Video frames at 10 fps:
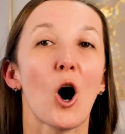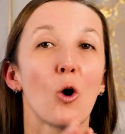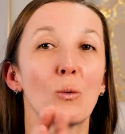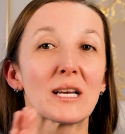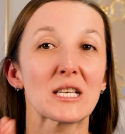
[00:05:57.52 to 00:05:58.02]

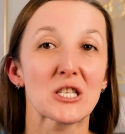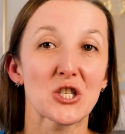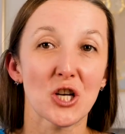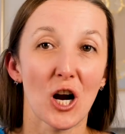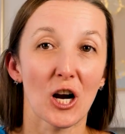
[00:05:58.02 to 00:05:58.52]
always
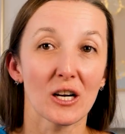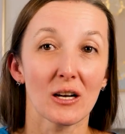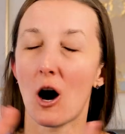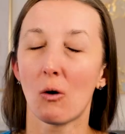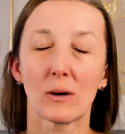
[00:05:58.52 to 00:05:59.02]
start,
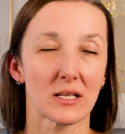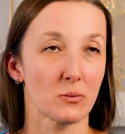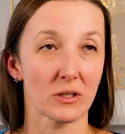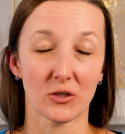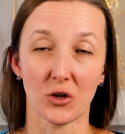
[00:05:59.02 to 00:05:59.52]

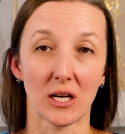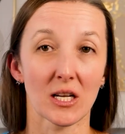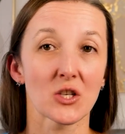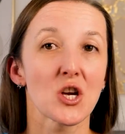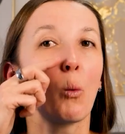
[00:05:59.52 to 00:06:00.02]
with
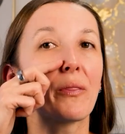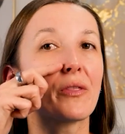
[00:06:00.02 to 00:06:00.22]
drainage, with